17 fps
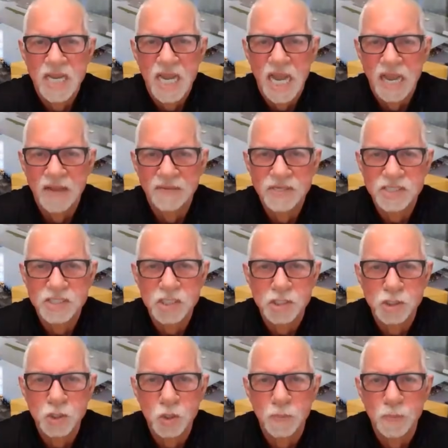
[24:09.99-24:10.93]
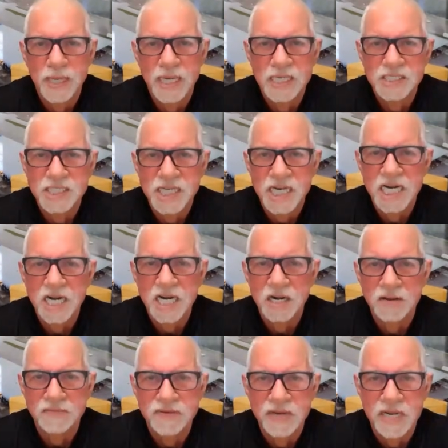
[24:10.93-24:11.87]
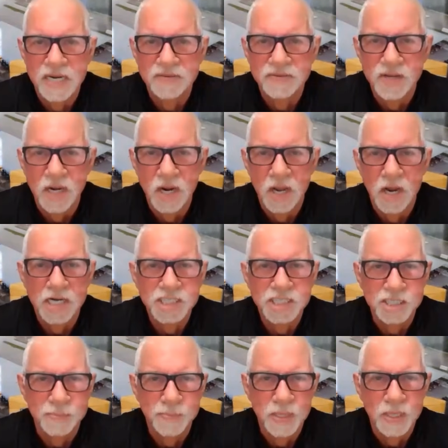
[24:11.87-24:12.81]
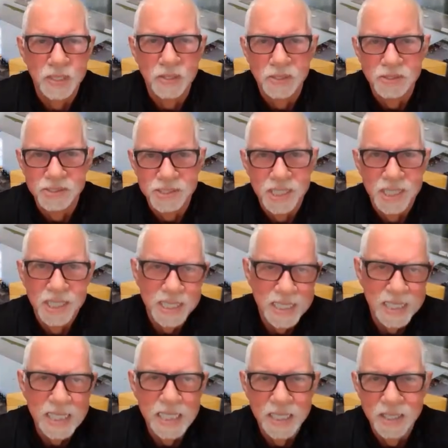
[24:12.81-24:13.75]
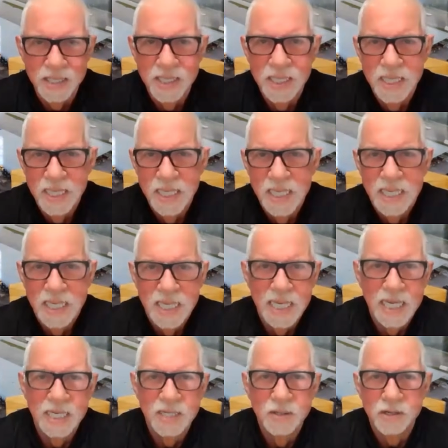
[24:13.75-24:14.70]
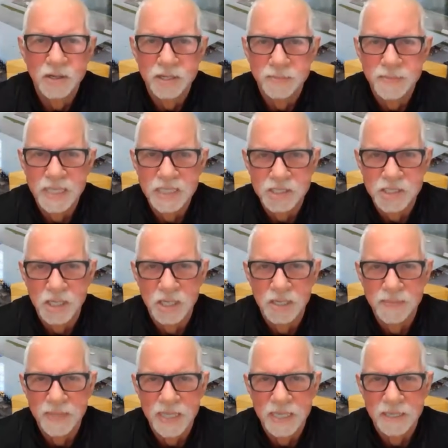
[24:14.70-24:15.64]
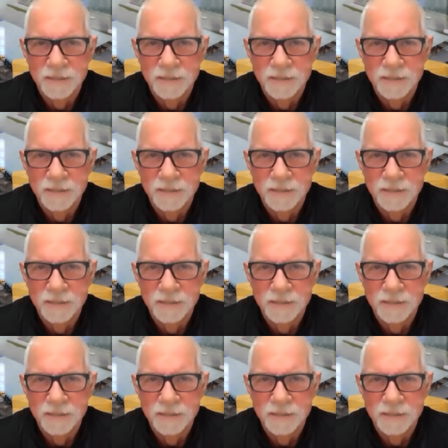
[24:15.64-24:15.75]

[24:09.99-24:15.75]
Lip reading: I was the superintendent of one of the larger mills here in northern British Columbia.